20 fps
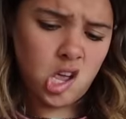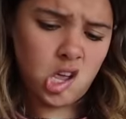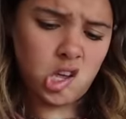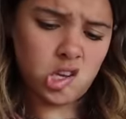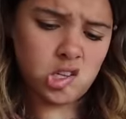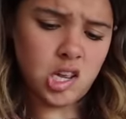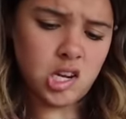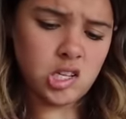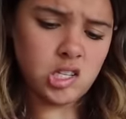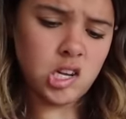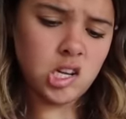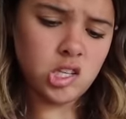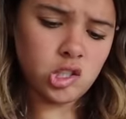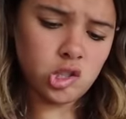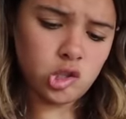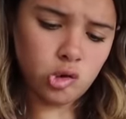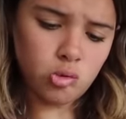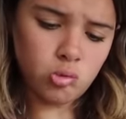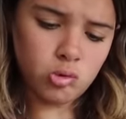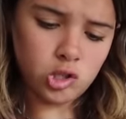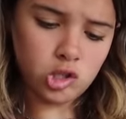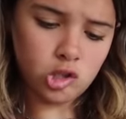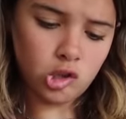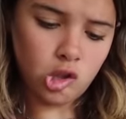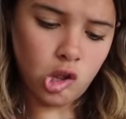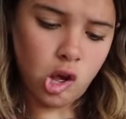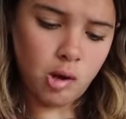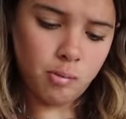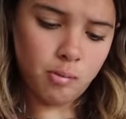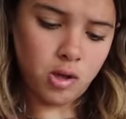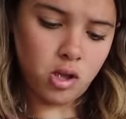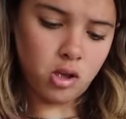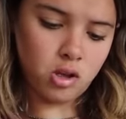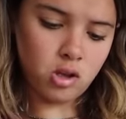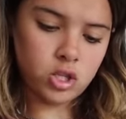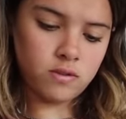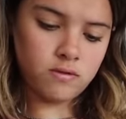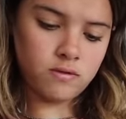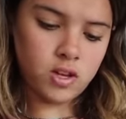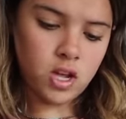because that tastes good with salami.
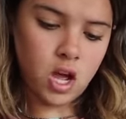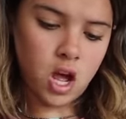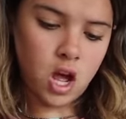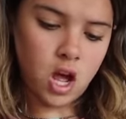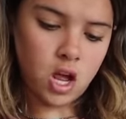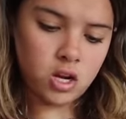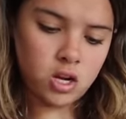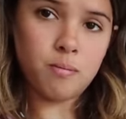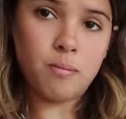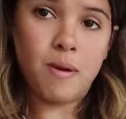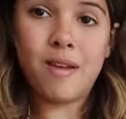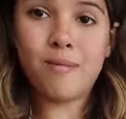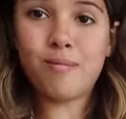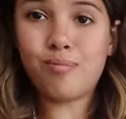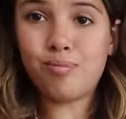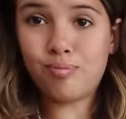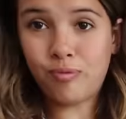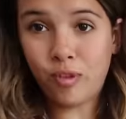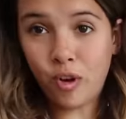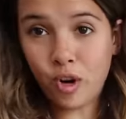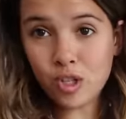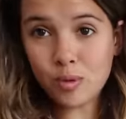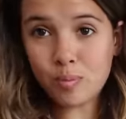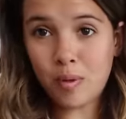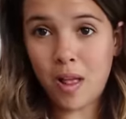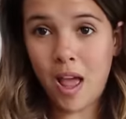So you've got, my first